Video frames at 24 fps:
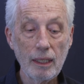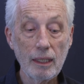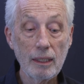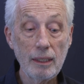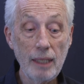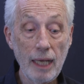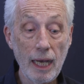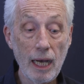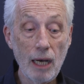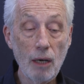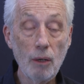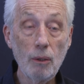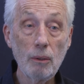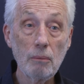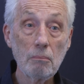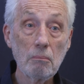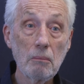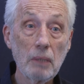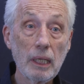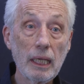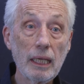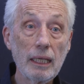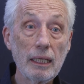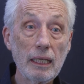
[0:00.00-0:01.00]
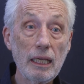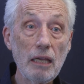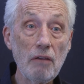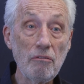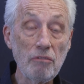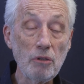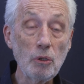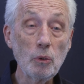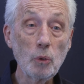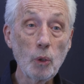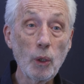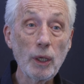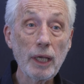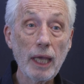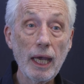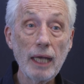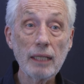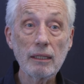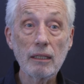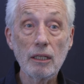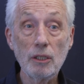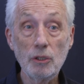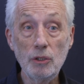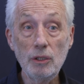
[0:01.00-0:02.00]
Now, if you look
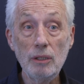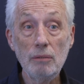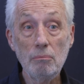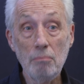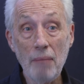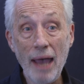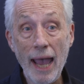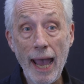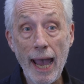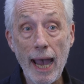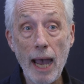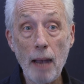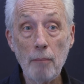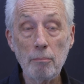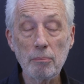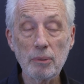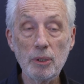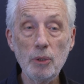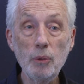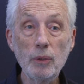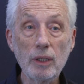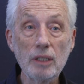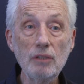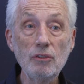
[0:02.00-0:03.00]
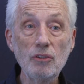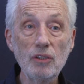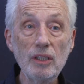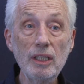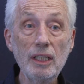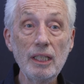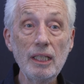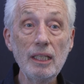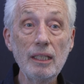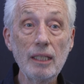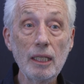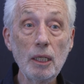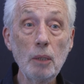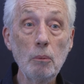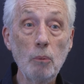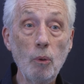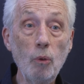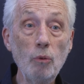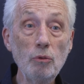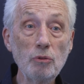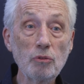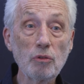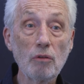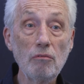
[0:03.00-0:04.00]
at the map, you can see that it
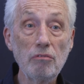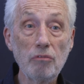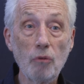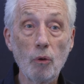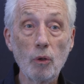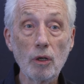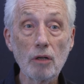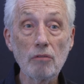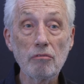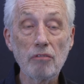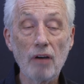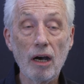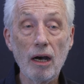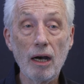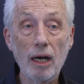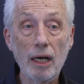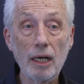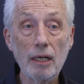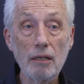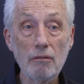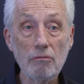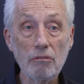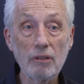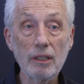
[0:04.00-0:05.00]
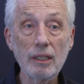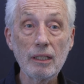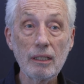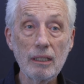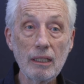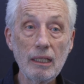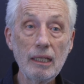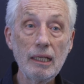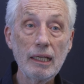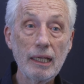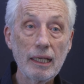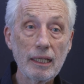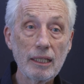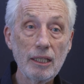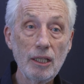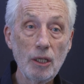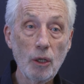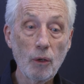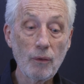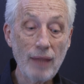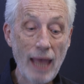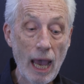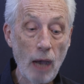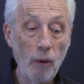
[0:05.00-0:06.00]
moves from 4 to 5, and
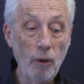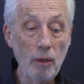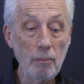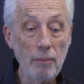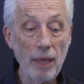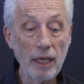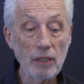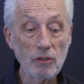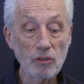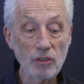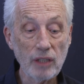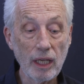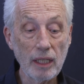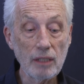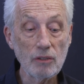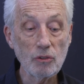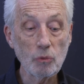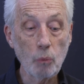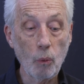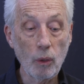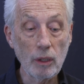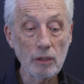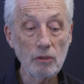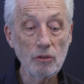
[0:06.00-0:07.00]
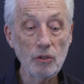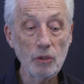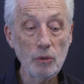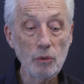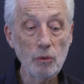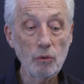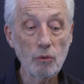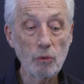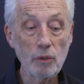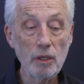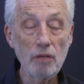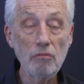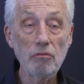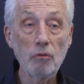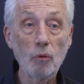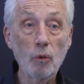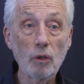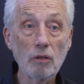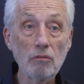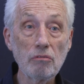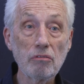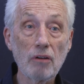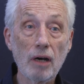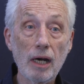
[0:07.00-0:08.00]
now it makes sense. 1, 2, 3,
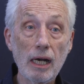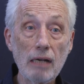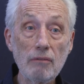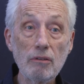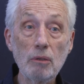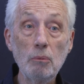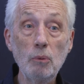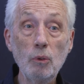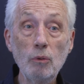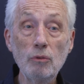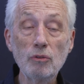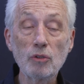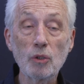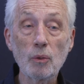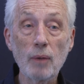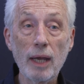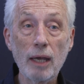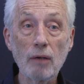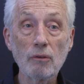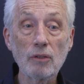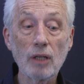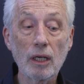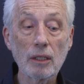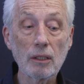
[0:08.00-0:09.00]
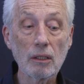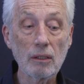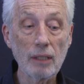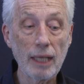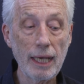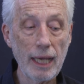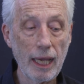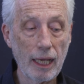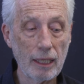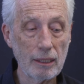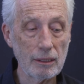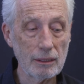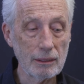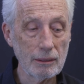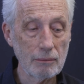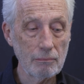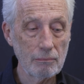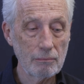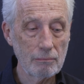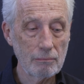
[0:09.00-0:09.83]
4, and 5. It moves around on the land.